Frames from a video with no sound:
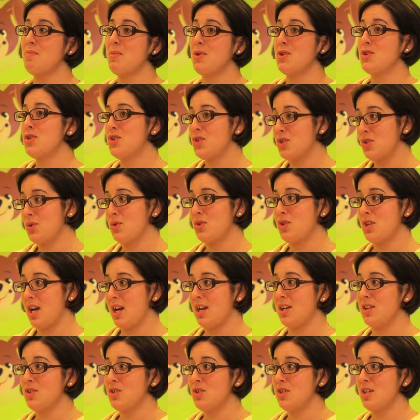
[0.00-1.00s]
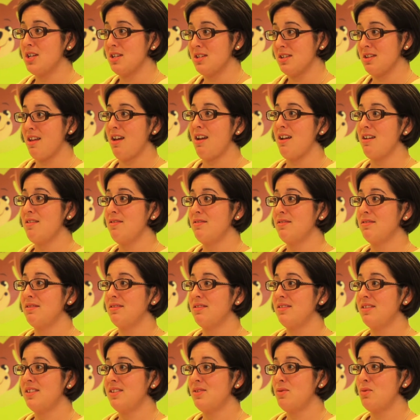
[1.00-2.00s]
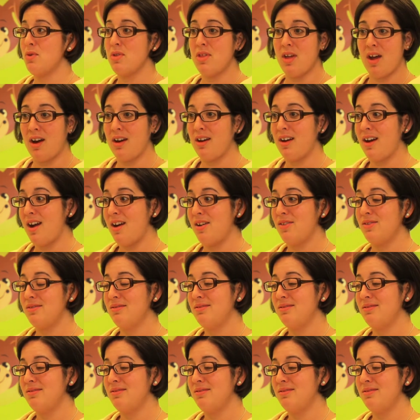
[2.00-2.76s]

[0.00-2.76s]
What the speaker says: but a shoe changed his life, without a doubt.